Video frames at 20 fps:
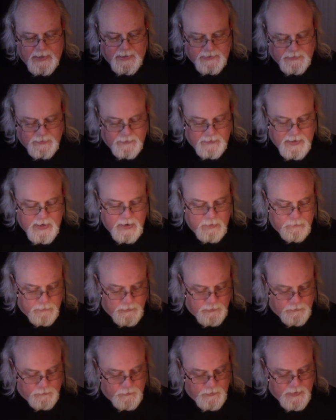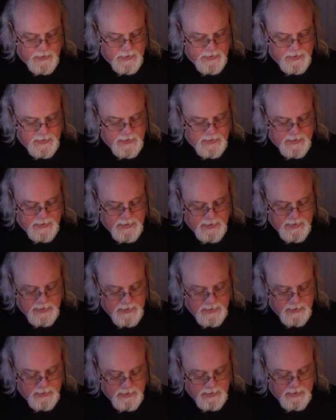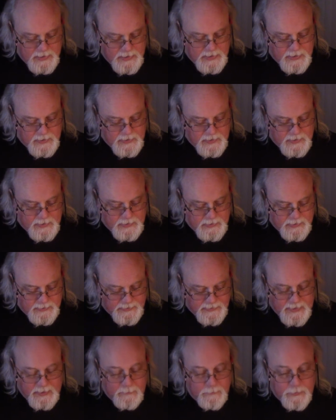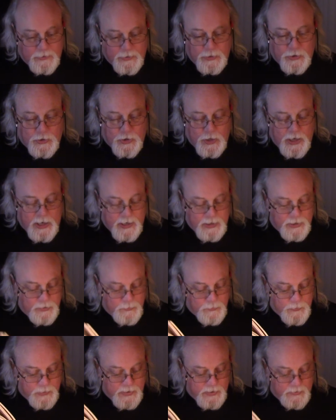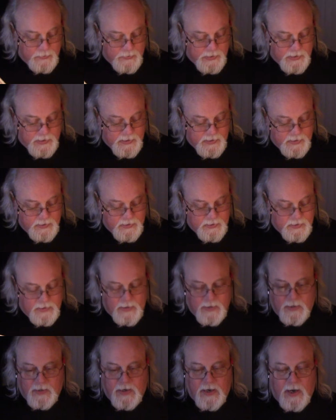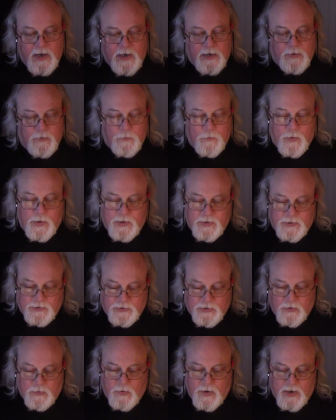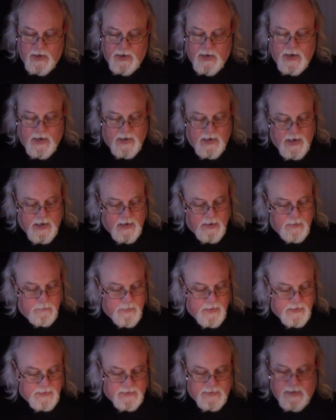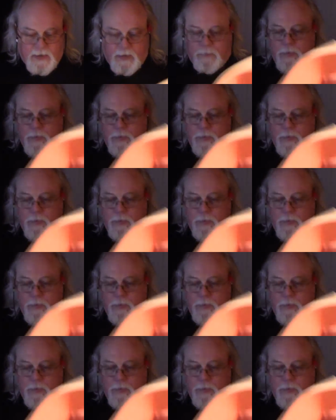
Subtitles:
And so that was written December to January 91, so I kind of messed